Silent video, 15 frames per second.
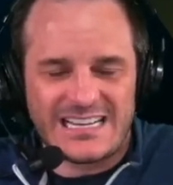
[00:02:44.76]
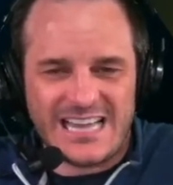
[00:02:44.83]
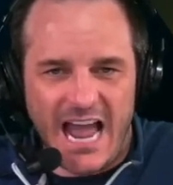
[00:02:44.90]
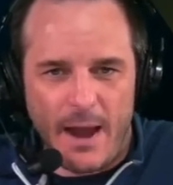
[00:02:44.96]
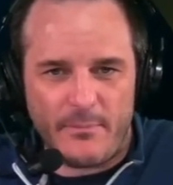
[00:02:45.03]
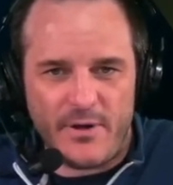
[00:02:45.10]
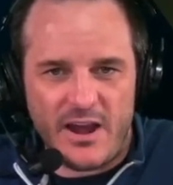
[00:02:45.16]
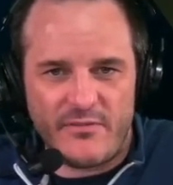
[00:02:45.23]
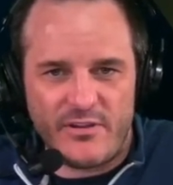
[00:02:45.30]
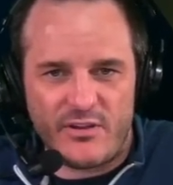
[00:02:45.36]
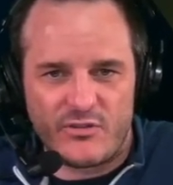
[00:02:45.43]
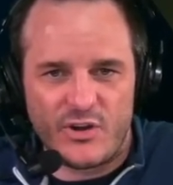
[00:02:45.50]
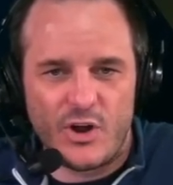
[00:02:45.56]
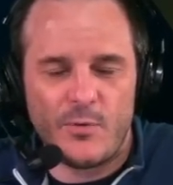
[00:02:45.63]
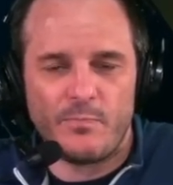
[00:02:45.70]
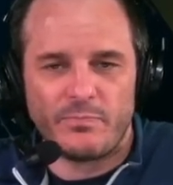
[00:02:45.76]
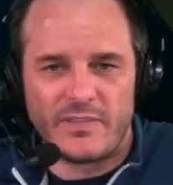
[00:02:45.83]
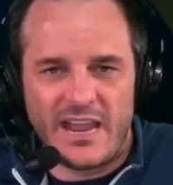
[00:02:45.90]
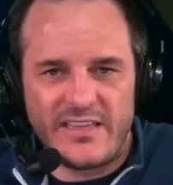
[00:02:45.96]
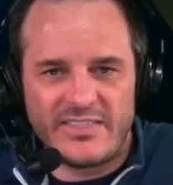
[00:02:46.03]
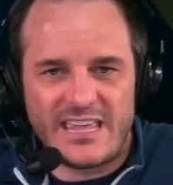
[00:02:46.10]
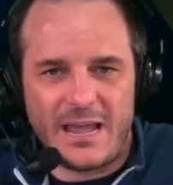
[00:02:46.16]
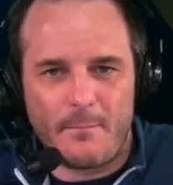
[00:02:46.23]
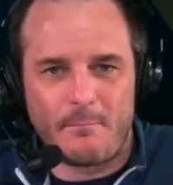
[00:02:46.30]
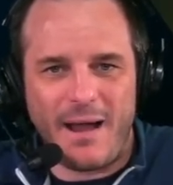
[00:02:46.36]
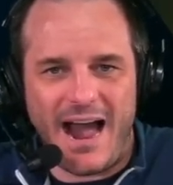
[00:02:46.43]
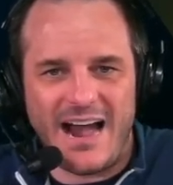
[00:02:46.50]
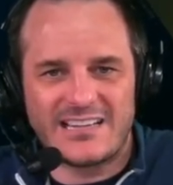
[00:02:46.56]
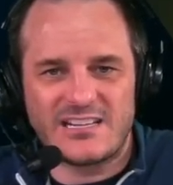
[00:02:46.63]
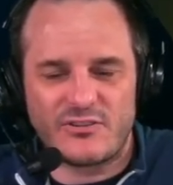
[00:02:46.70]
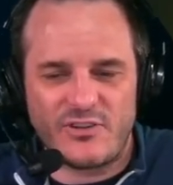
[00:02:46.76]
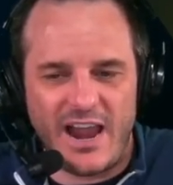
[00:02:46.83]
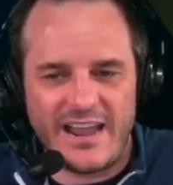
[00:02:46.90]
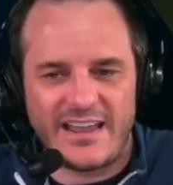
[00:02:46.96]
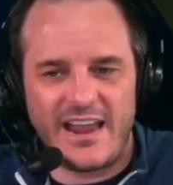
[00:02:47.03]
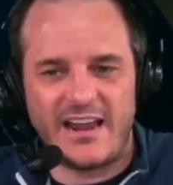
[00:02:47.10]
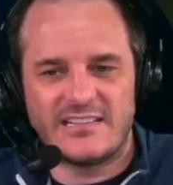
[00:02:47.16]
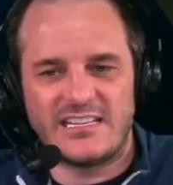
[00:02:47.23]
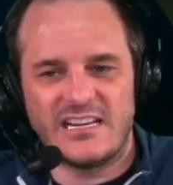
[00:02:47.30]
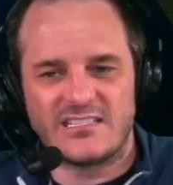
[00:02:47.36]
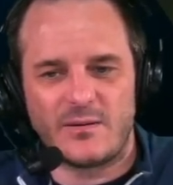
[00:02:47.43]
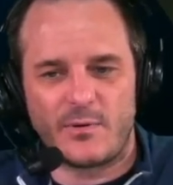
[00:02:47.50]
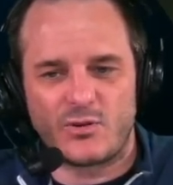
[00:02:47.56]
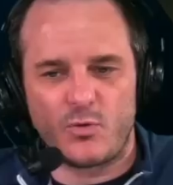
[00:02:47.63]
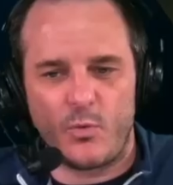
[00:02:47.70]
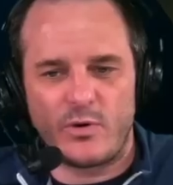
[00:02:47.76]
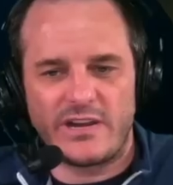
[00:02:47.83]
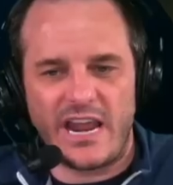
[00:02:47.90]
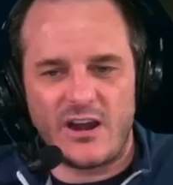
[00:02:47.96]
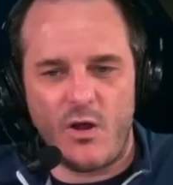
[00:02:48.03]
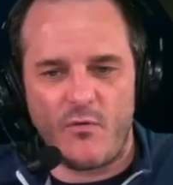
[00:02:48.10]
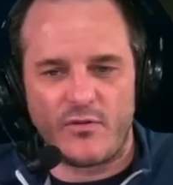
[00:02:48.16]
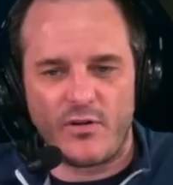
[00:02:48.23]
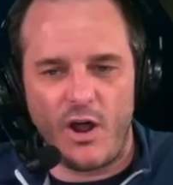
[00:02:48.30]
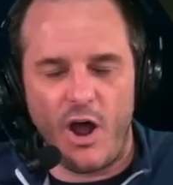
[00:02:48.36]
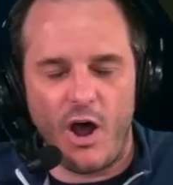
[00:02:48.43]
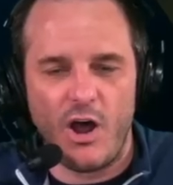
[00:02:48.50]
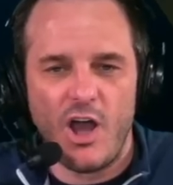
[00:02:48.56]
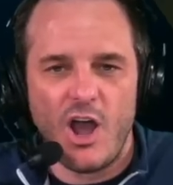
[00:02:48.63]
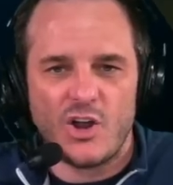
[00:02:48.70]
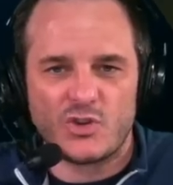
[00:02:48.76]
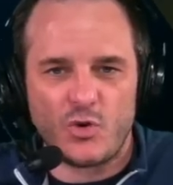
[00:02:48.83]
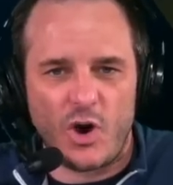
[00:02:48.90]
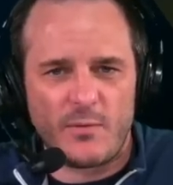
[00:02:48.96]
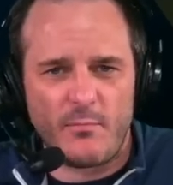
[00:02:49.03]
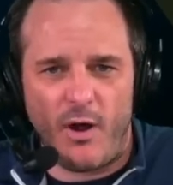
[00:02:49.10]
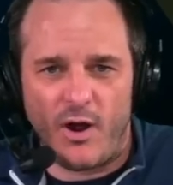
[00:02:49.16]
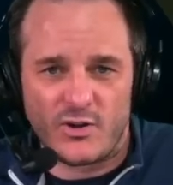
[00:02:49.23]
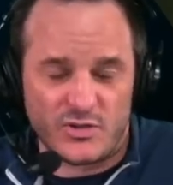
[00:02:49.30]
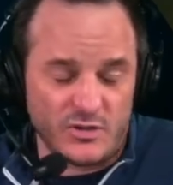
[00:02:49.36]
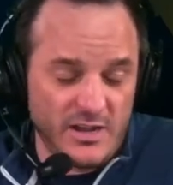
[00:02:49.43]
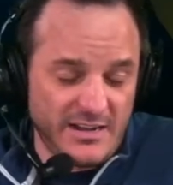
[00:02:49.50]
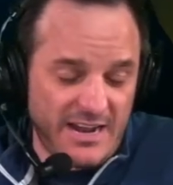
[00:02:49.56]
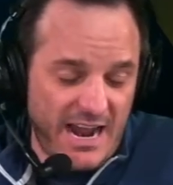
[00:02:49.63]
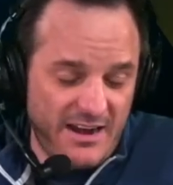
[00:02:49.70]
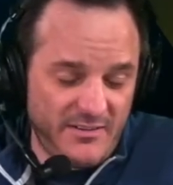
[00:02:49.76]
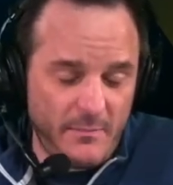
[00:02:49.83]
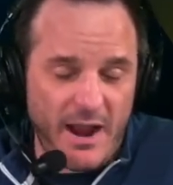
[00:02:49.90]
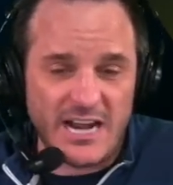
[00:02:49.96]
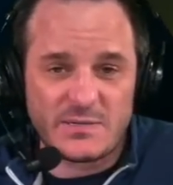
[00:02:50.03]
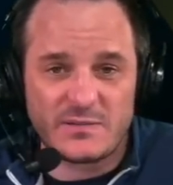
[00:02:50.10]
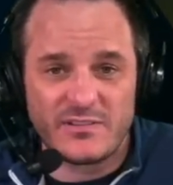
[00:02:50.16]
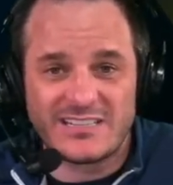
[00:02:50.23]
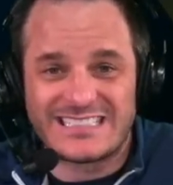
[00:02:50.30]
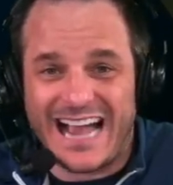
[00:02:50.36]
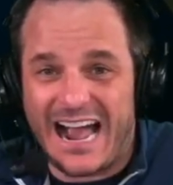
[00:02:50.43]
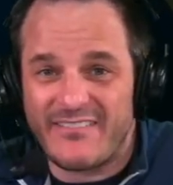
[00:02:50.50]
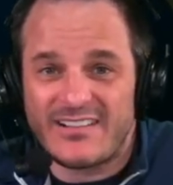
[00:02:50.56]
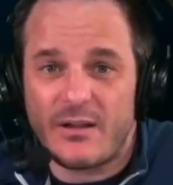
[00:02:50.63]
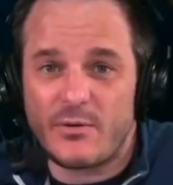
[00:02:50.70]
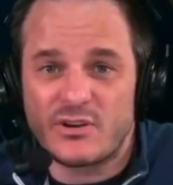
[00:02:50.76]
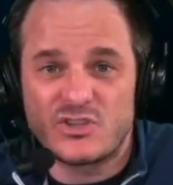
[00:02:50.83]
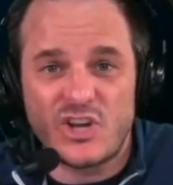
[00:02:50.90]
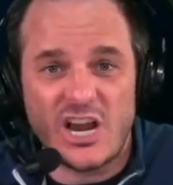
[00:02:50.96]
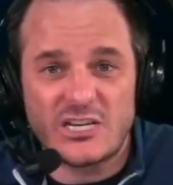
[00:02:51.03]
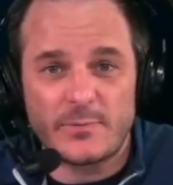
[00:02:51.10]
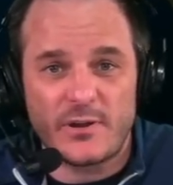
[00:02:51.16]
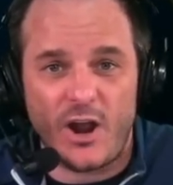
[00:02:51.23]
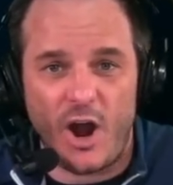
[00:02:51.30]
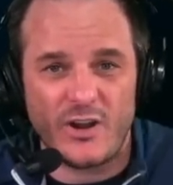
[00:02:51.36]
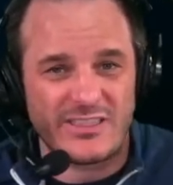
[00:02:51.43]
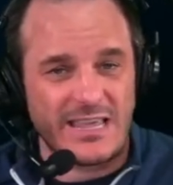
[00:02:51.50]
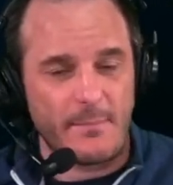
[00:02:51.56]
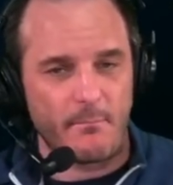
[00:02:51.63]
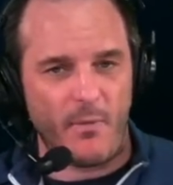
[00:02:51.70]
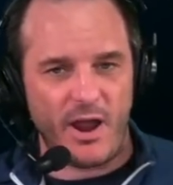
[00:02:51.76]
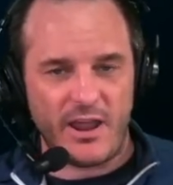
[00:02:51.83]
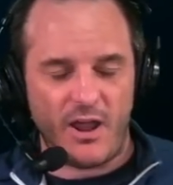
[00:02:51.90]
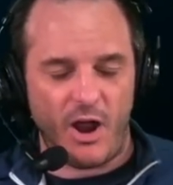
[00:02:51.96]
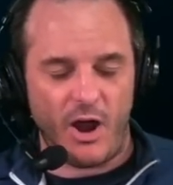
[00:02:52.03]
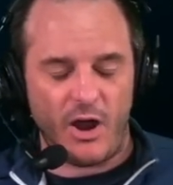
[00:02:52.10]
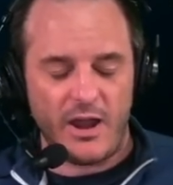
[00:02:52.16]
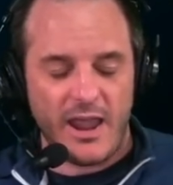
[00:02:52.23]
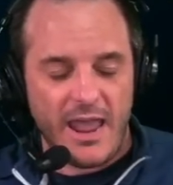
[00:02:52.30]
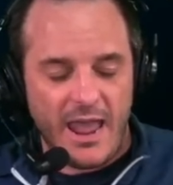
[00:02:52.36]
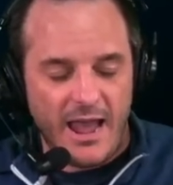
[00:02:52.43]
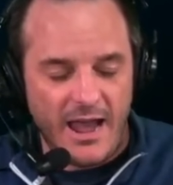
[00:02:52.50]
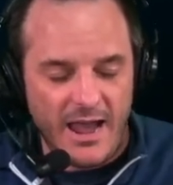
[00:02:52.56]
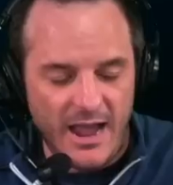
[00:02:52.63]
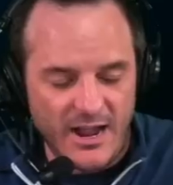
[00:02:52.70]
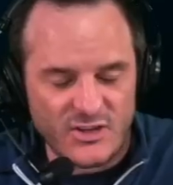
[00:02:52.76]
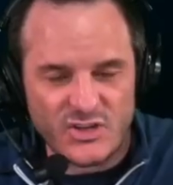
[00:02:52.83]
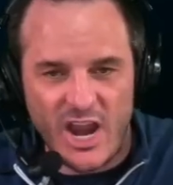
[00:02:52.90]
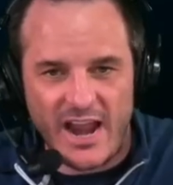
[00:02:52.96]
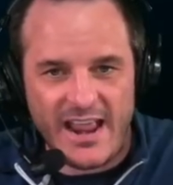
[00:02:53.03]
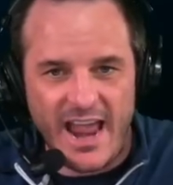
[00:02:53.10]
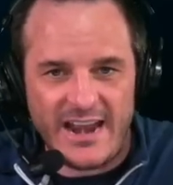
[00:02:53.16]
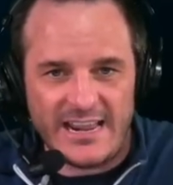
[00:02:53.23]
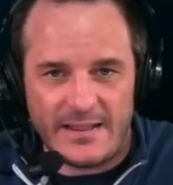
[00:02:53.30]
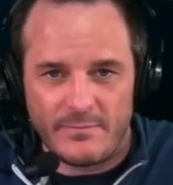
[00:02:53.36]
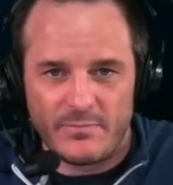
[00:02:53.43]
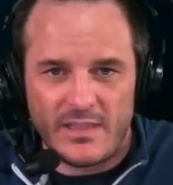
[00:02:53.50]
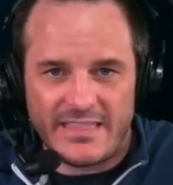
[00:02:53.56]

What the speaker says: top-rated recruit in the composite rankings. He is number 28 overall. Jordan Marshall, kind of reminds me a little of Donovan Edwards, J.J. McCarthy, Mike Hart, Chad Henne.